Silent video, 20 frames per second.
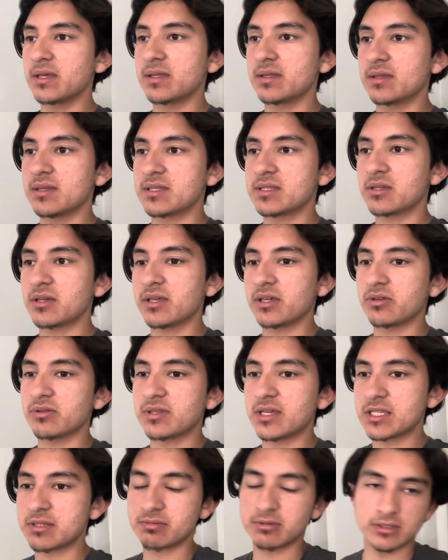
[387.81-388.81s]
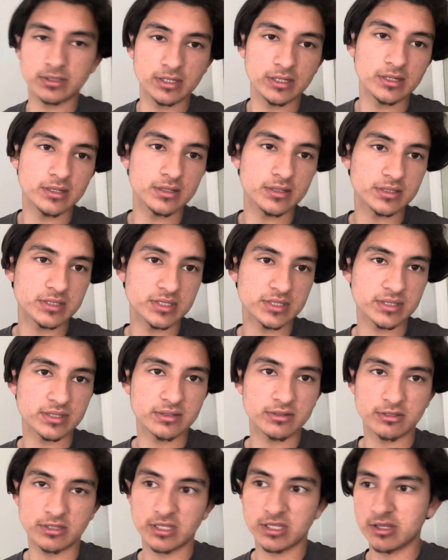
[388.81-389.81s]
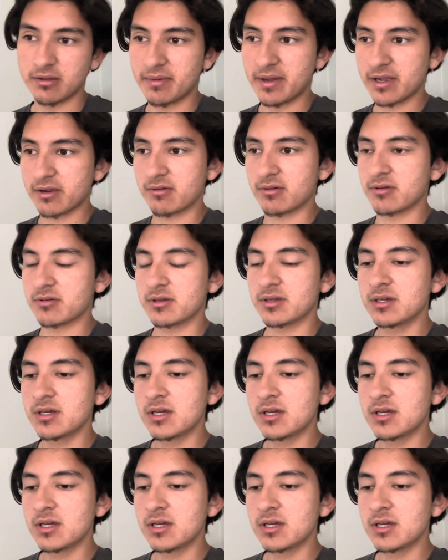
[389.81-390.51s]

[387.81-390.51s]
it's not like you desperately need it. It's just in the background.